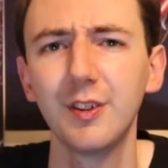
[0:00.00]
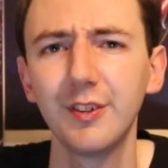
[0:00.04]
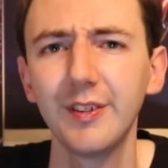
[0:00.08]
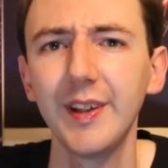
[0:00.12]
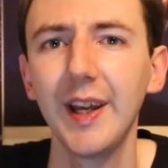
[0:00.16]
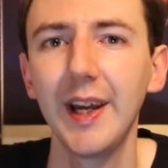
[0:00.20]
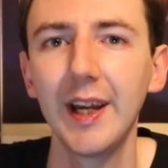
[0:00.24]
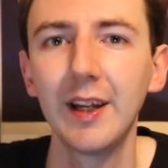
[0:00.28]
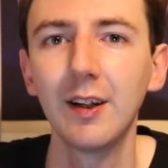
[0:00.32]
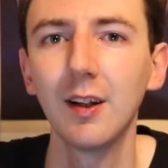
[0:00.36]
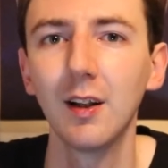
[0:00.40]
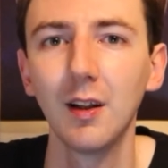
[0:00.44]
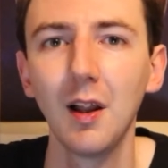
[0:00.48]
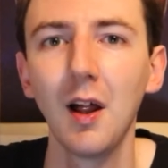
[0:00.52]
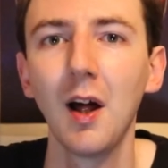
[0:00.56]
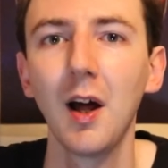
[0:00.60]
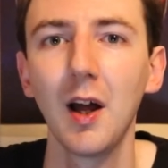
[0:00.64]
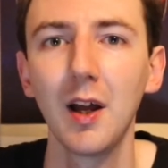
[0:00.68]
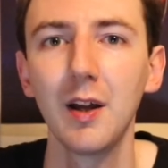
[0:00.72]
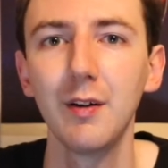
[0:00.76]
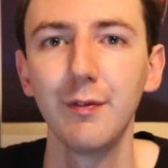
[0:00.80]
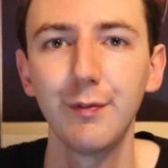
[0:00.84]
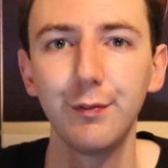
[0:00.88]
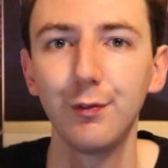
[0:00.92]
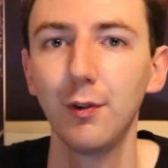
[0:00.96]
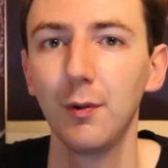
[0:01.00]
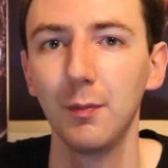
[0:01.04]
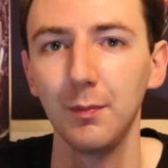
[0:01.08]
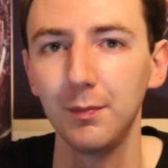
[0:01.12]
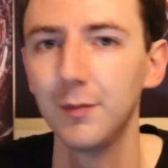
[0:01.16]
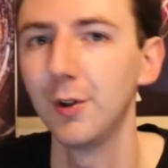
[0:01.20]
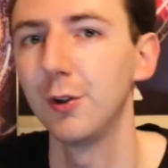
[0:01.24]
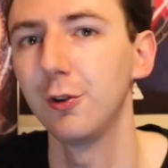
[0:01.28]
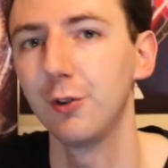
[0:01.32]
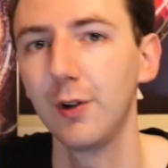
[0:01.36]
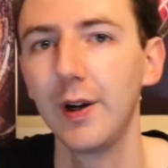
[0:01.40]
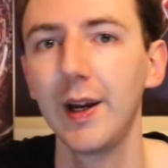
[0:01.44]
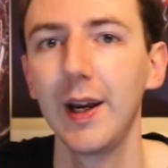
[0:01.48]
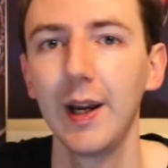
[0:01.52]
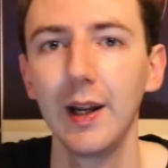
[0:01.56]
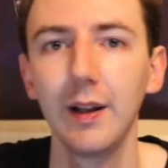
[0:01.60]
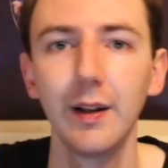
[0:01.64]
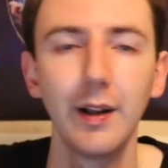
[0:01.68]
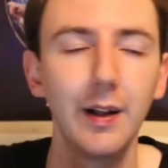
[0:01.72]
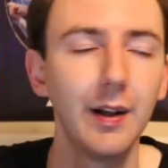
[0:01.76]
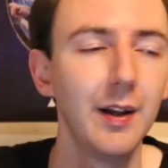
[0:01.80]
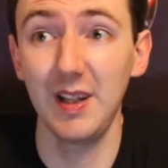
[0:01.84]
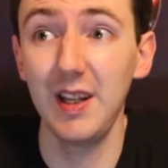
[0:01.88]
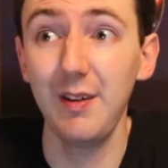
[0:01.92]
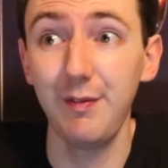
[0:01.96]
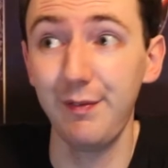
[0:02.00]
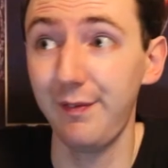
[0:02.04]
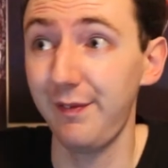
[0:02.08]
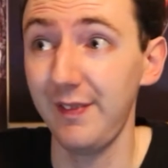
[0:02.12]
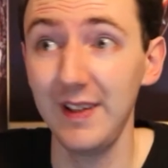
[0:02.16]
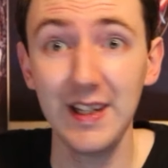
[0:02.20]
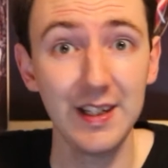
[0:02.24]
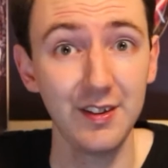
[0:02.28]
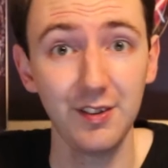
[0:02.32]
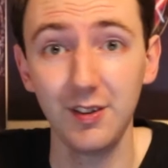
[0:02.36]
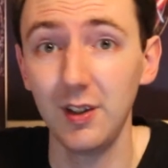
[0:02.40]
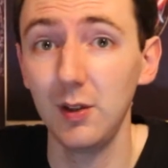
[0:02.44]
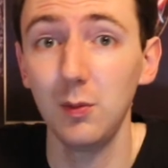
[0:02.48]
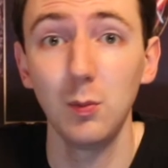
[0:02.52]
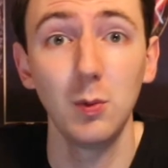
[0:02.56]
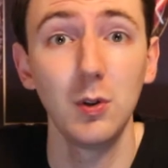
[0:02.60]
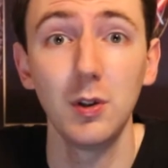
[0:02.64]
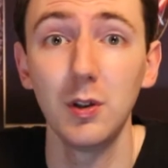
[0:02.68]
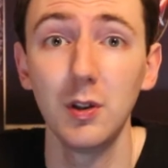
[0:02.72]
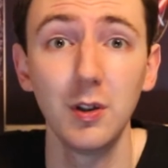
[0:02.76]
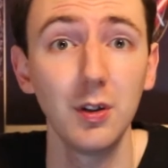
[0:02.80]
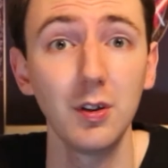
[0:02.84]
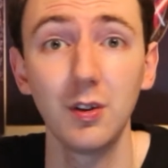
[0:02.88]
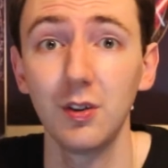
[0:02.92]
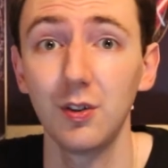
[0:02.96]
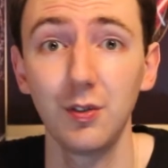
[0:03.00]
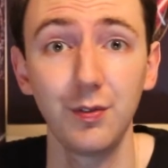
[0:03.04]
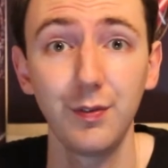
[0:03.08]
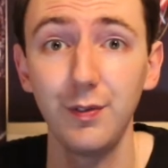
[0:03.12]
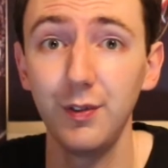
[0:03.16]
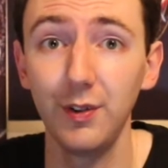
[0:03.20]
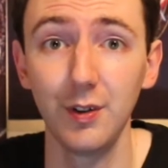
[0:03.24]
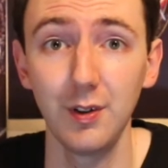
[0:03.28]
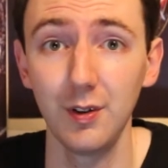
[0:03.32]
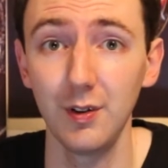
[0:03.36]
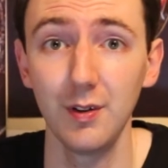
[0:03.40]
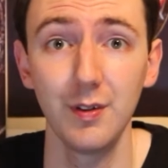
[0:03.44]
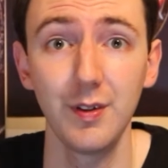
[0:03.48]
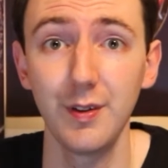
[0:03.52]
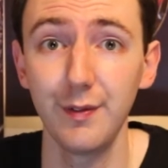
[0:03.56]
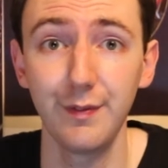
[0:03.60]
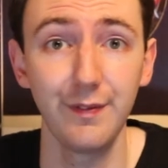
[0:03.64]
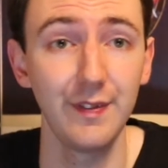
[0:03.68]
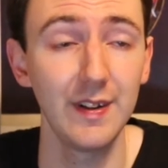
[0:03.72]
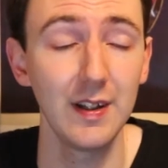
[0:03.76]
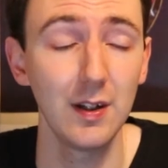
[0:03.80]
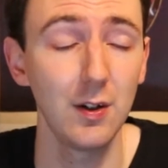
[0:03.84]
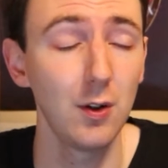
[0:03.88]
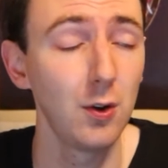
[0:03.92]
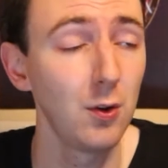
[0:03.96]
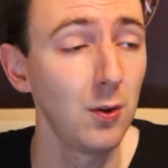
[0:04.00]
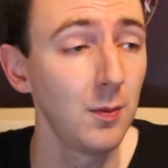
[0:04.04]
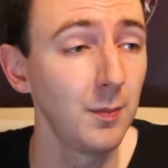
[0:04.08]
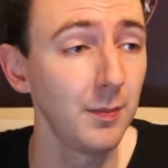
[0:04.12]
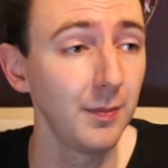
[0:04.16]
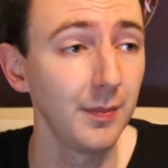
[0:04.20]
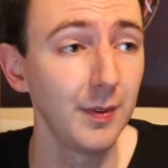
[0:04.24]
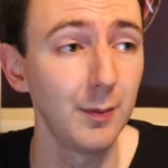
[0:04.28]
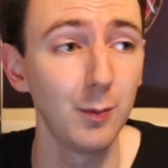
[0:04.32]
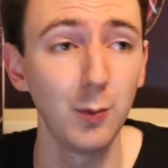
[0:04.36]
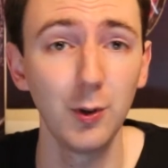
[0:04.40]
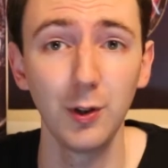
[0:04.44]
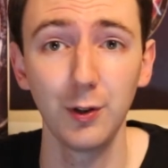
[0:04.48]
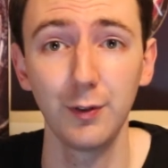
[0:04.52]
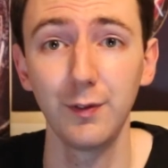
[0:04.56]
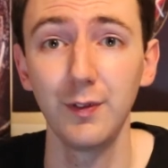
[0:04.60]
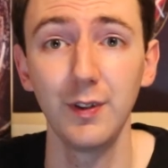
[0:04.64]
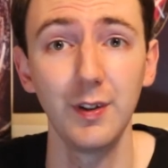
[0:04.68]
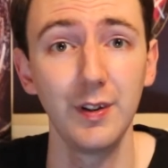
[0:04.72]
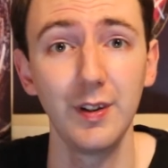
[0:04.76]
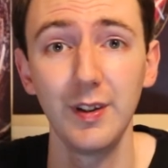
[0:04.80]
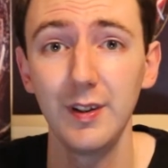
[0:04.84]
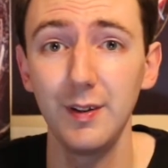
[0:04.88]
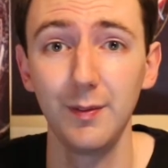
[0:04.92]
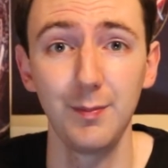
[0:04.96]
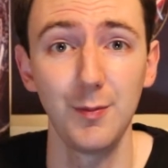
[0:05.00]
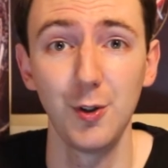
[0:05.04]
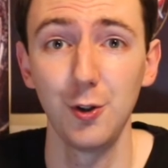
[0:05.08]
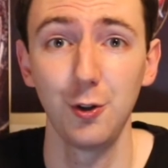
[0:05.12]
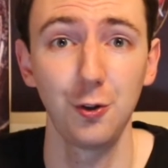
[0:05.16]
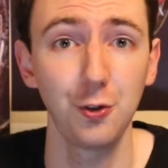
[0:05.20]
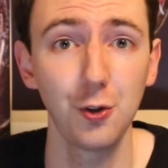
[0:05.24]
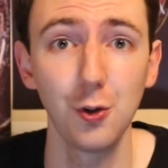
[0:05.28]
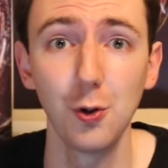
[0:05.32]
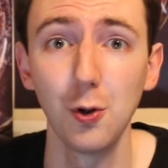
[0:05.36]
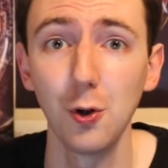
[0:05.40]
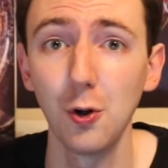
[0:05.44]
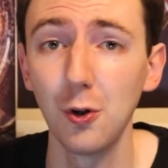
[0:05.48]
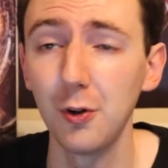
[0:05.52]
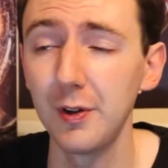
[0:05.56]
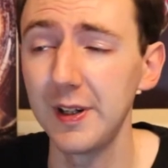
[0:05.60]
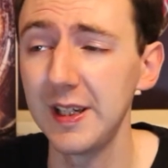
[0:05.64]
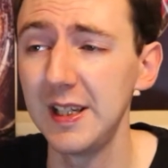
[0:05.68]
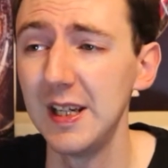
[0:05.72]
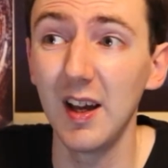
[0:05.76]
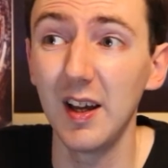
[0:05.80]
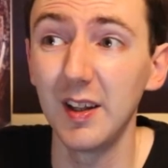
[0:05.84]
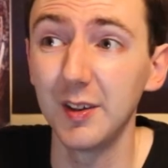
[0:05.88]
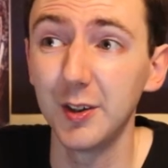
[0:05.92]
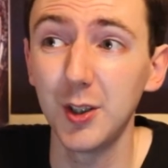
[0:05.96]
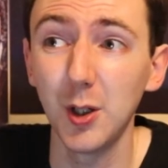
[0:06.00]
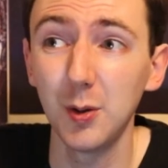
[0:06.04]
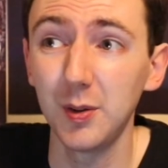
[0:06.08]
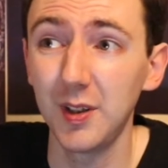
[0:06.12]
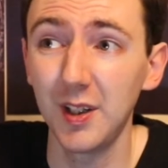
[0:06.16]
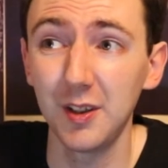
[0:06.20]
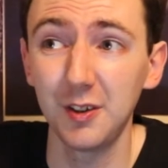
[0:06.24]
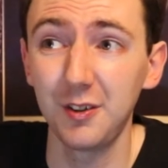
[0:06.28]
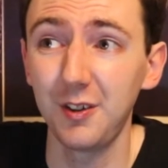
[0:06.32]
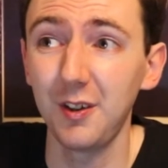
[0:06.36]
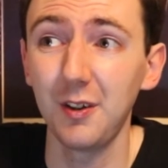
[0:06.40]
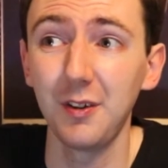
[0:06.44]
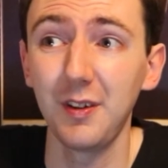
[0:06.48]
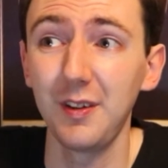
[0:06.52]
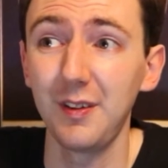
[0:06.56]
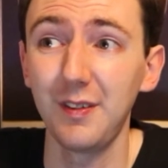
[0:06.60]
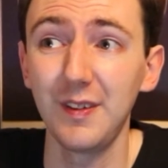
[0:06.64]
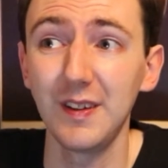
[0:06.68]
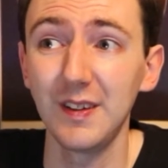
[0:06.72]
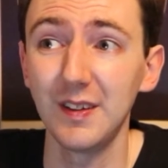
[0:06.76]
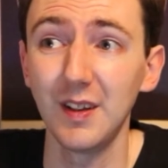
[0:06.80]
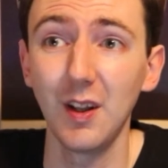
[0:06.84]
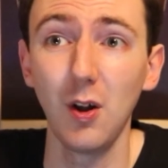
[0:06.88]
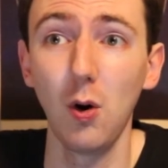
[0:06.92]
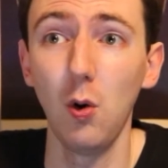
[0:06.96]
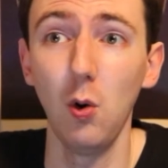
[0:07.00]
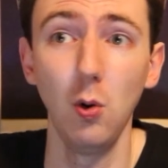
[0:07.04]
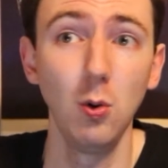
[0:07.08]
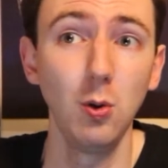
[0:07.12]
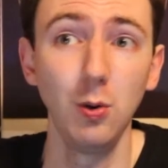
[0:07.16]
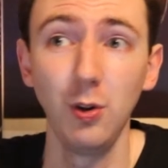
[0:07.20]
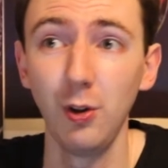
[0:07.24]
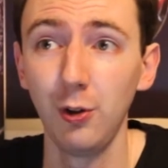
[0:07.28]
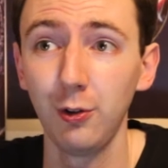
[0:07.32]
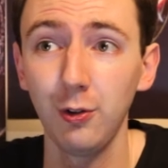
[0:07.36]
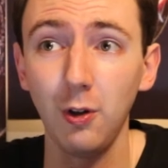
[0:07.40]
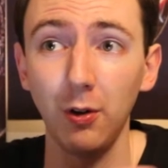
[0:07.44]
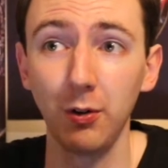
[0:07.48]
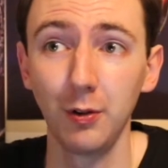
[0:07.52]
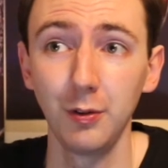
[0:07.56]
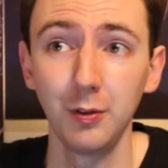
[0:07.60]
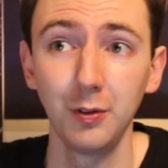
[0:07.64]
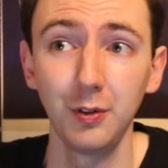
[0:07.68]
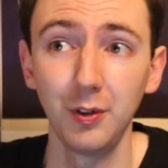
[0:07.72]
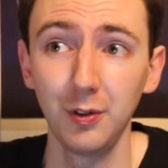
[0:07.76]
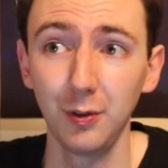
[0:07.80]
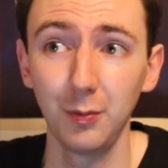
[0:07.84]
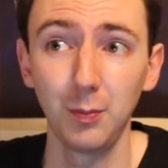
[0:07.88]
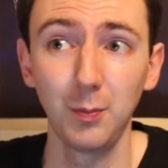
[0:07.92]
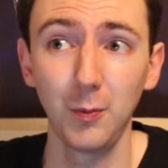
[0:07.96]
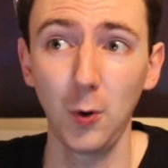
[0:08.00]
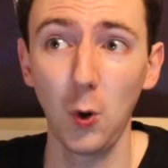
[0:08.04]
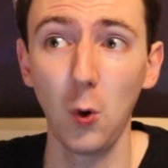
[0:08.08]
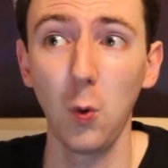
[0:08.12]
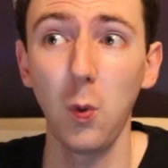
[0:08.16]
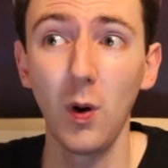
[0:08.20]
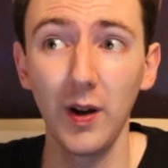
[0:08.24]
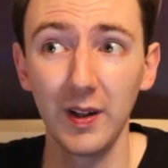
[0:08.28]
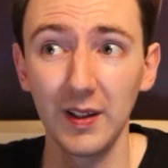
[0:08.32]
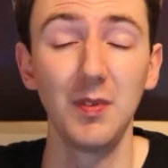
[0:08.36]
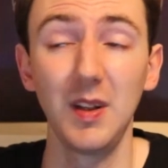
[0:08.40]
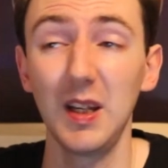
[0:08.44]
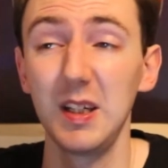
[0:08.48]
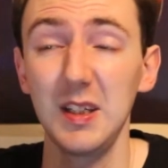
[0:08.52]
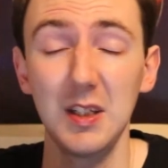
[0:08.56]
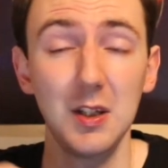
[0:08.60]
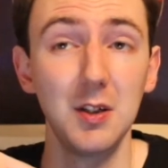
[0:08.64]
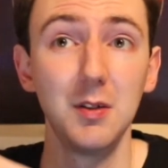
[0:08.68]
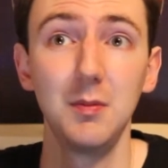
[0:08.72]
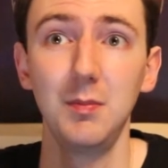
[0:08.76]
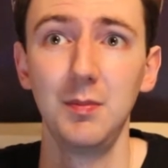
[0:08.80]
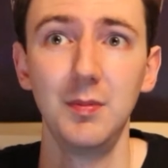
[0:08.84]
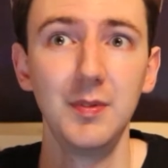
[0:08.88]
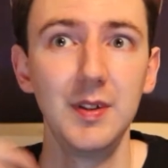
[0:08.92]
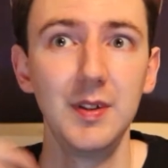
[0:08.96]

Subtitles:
Staying Alive from the trailer. It fits, it works for the film, it works for the story. I don't necessarily think that all the songs are quite like you're